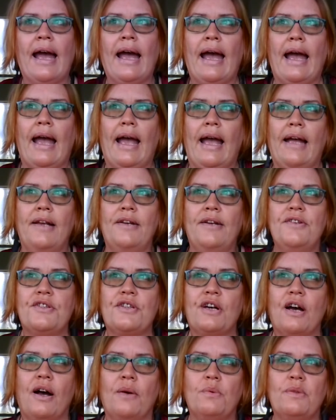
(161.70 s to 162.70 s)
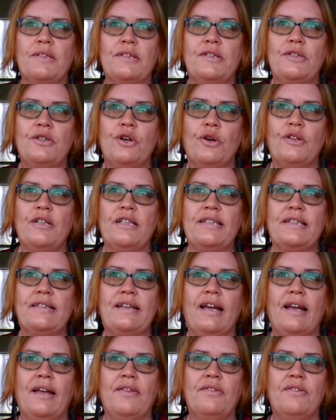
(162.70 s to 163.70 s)
And I was
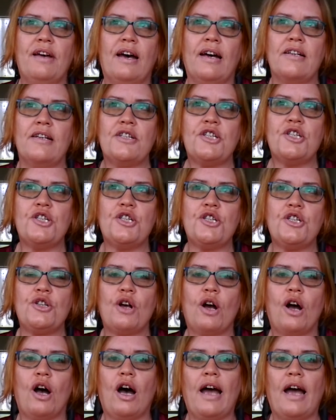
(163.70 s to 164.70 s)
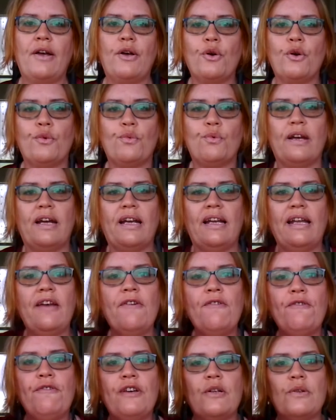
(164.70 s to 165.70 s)
noticing that I could really
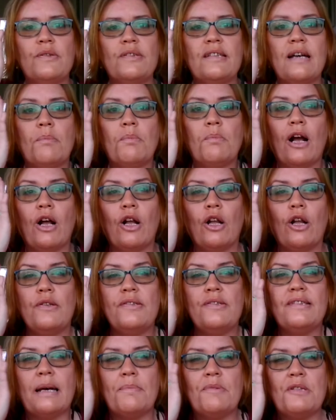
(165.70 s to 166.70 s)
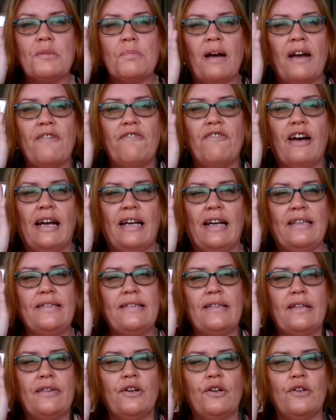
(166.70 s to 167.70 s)
feel someone close up to my face.
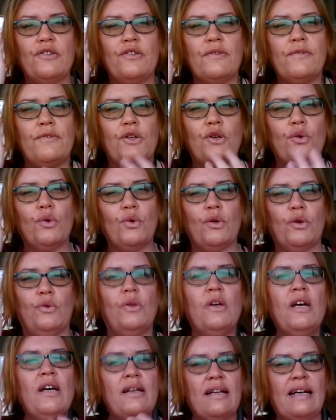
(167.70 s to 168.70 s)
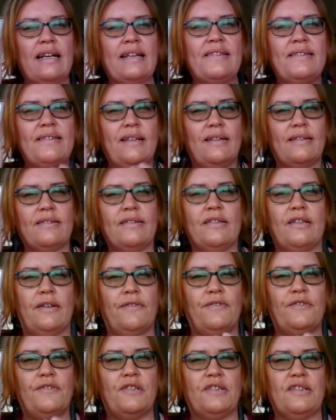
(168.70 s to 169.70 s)
And those of you who are sensitive
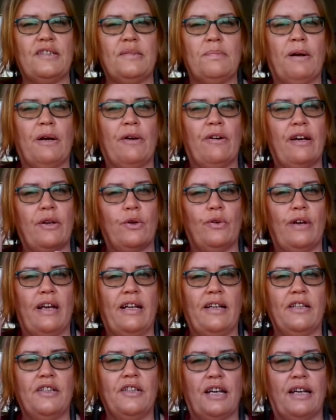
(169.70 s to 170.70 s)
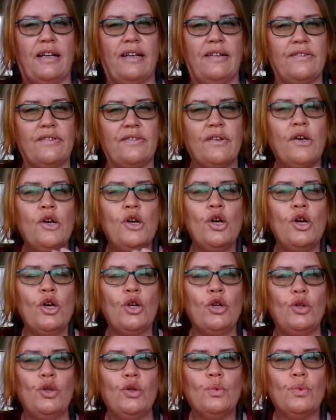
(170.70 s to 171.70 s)
to spirit or energies,
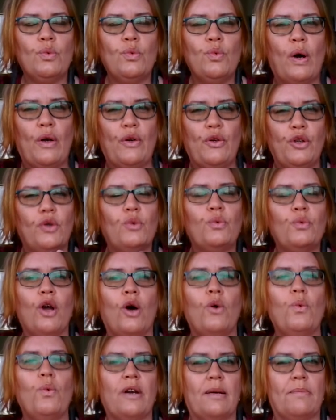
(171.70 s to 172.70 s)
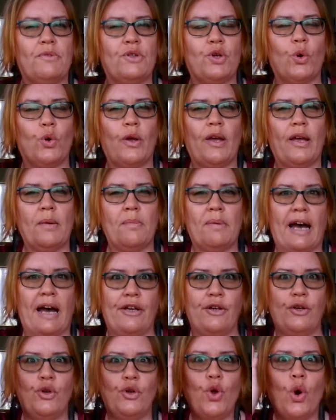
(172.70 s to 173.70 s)
you'll know what I'm talking about.
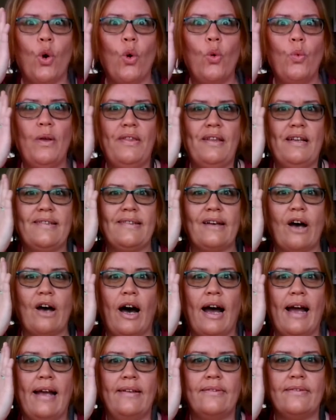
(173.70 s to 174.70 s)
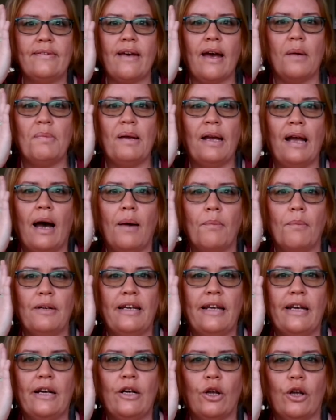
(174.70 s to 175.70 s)
You know when there's eyes coming up
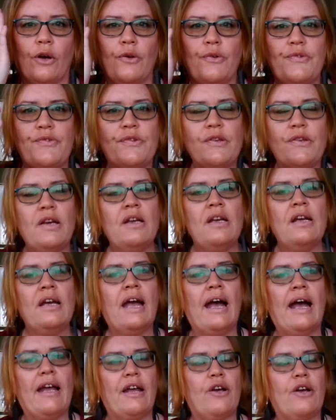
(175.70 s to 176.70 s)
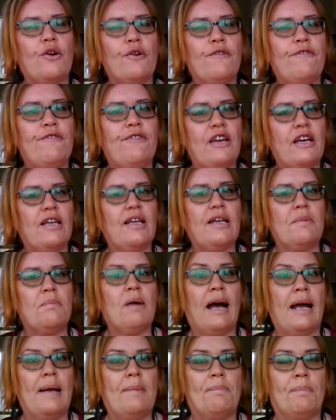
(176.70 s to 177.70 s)
really close. And I could feel in
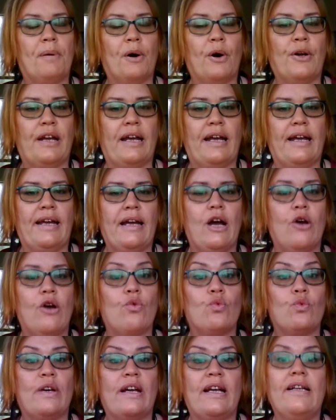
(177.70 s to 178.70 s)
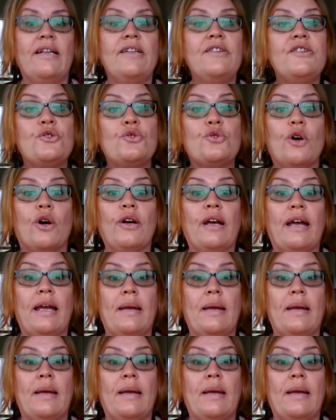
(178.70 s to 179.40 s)
my body a really strong